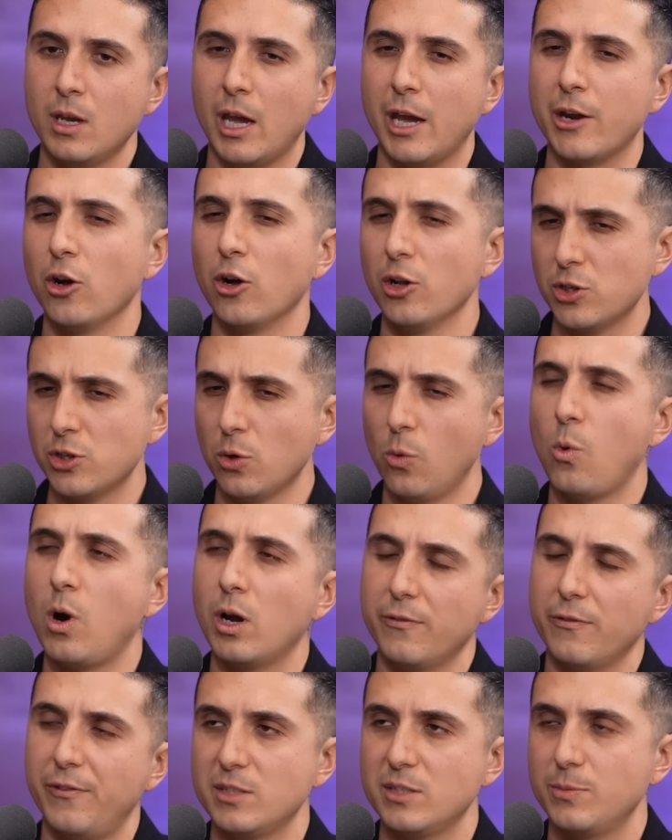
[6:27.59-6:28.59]
And also
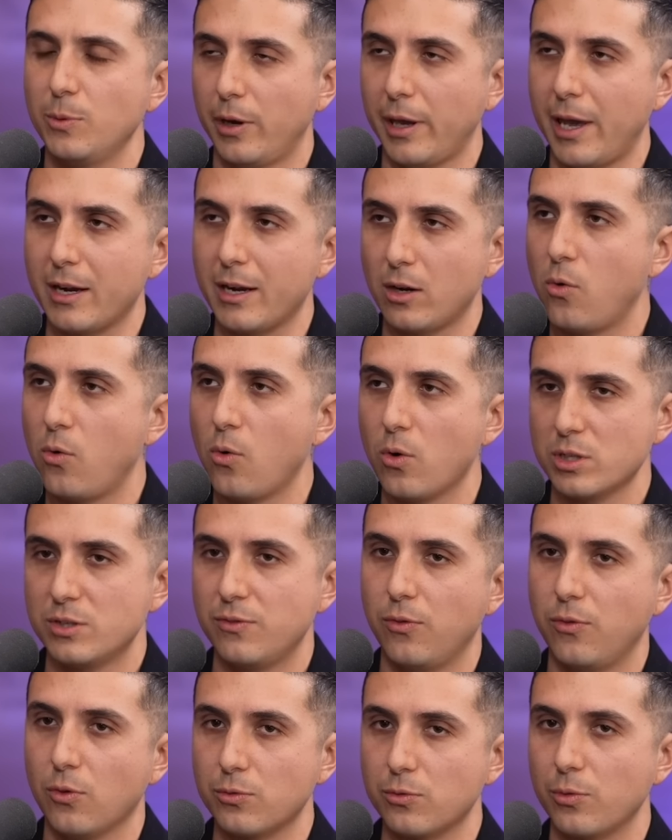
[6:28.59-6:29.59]
one Facebook ad course
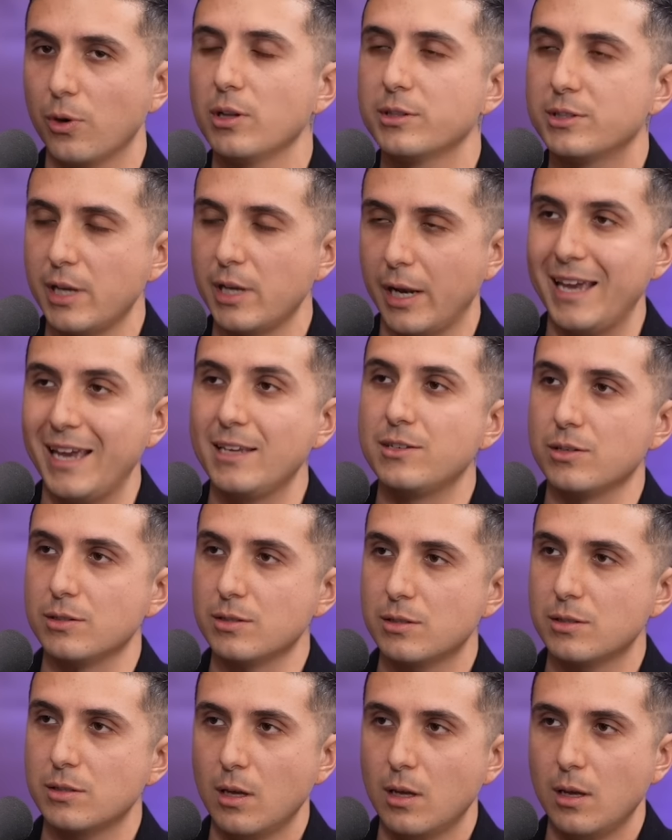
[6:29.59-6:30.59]
for real estate
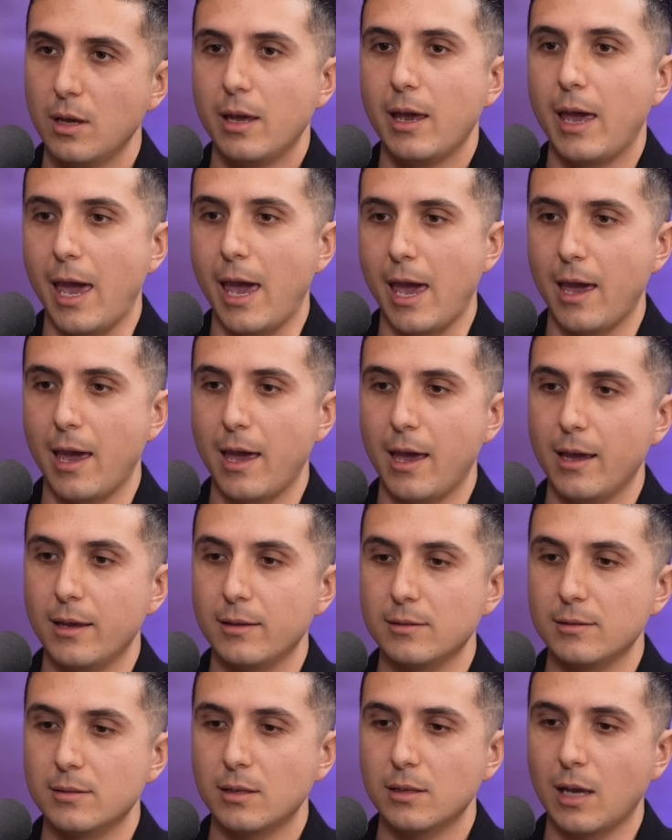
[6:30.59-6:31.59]
agents.
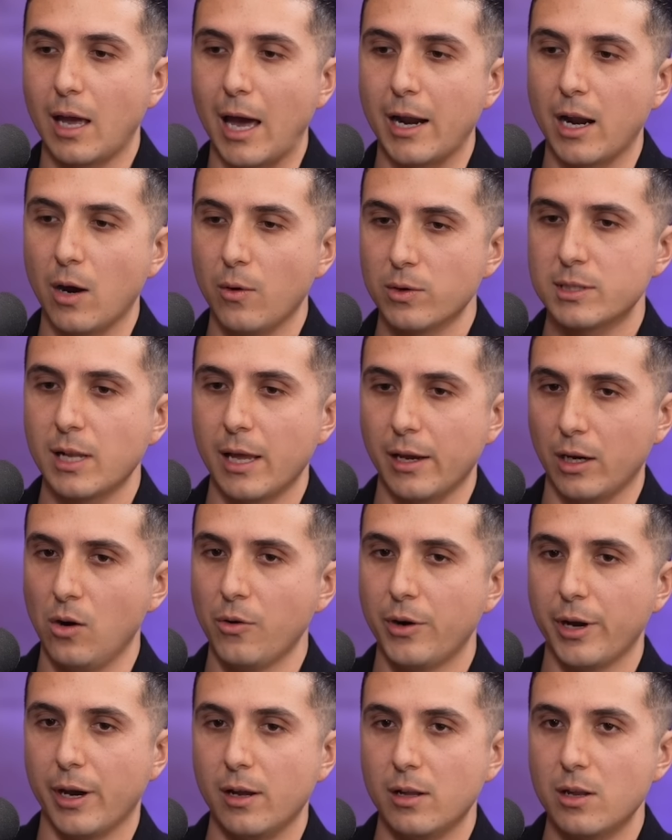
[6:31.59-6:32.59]
And I was like,
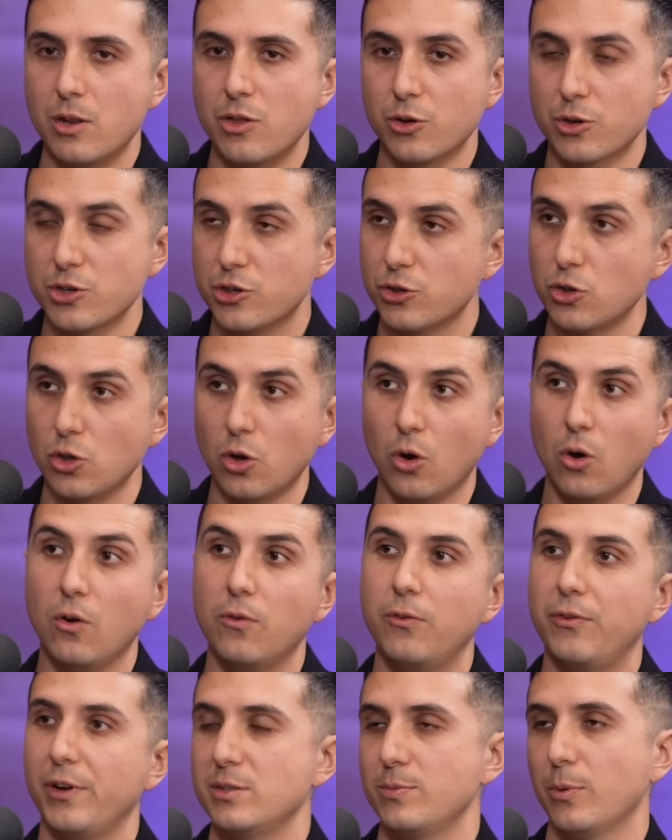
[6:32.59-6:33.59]
okay, there's no
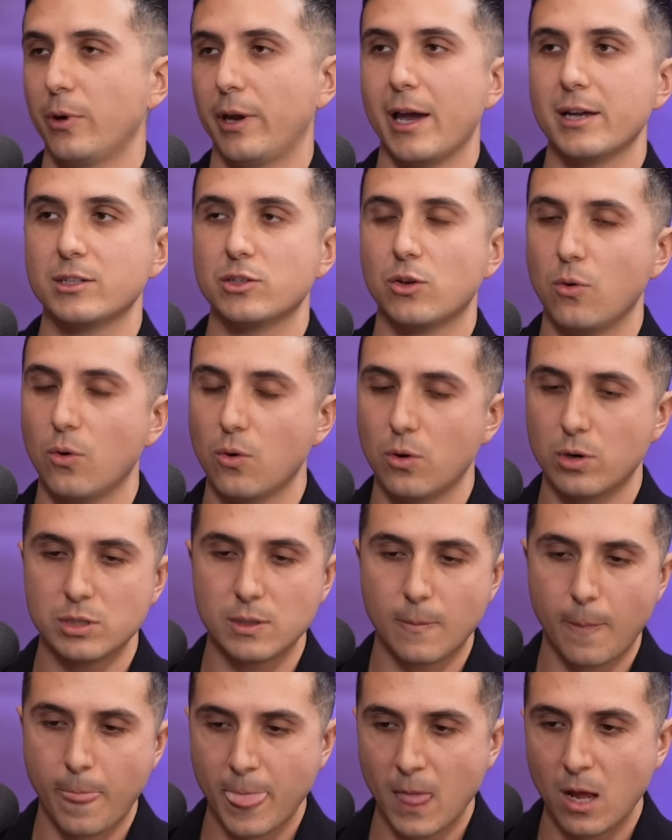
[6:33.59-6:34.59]
Facebook ads
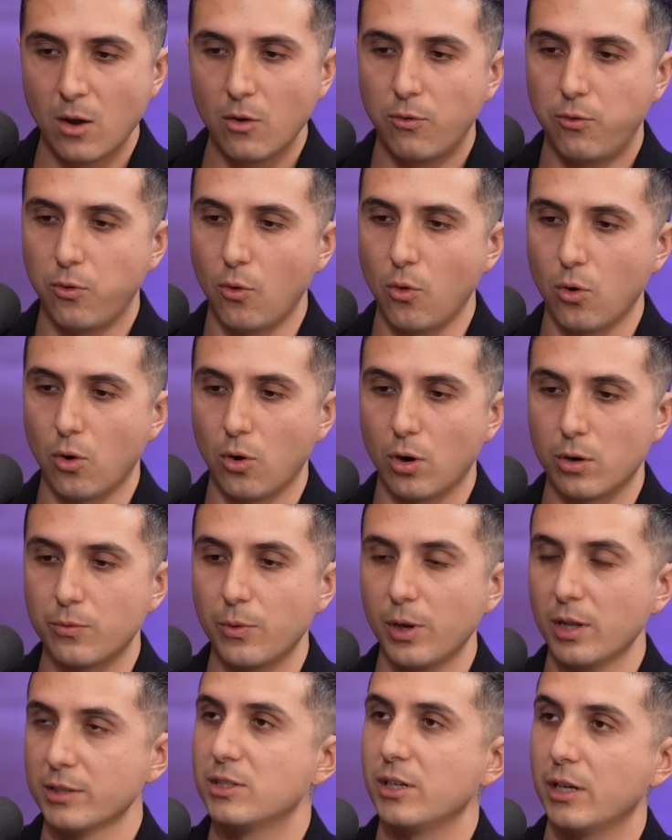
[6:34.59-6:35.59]
course for
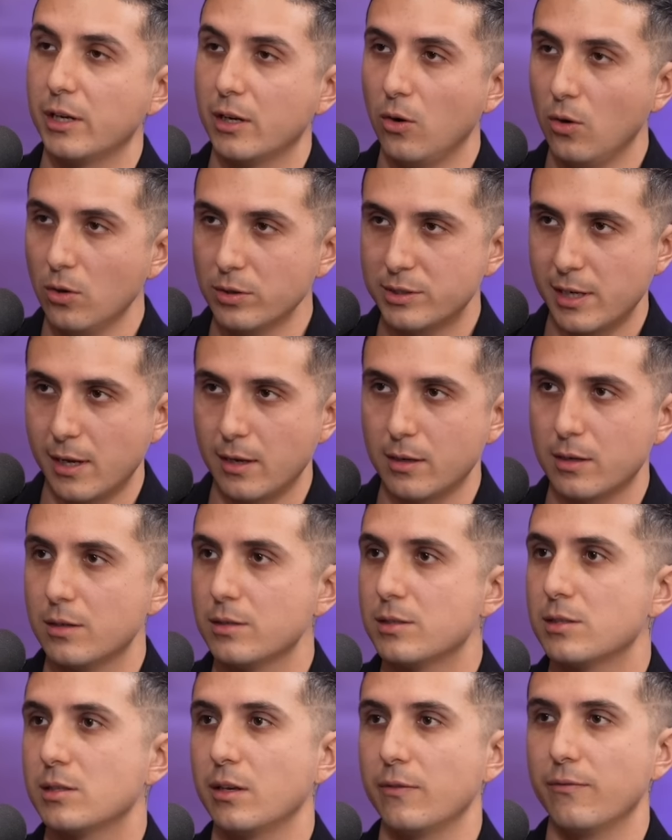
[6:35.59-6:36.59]
real estate
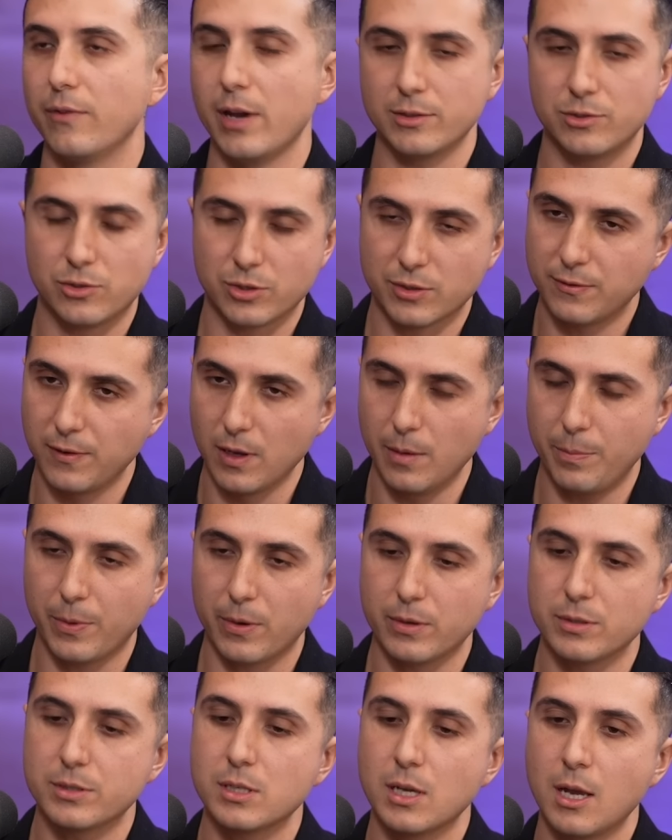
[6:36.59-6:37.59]
wholesalers, investors,
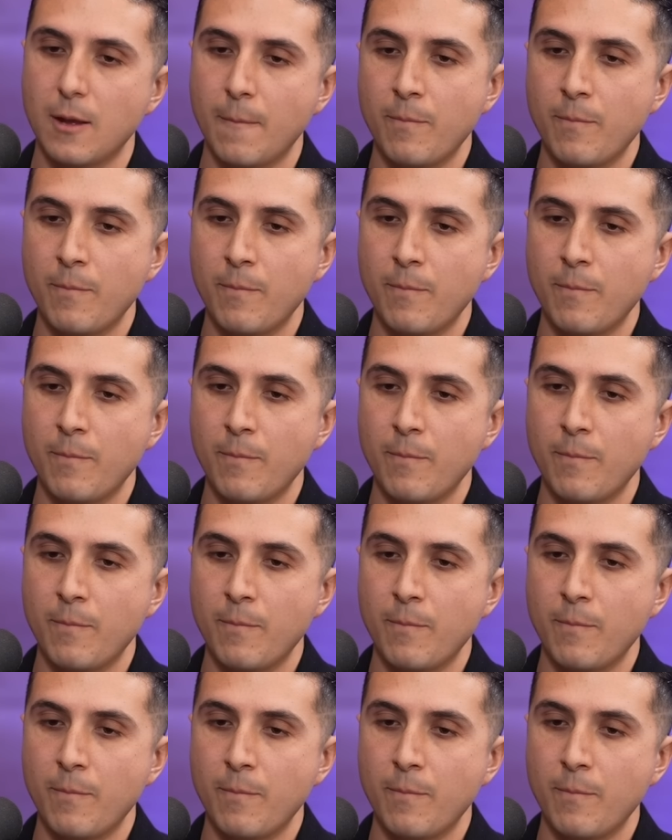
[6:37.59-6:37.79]
flippers,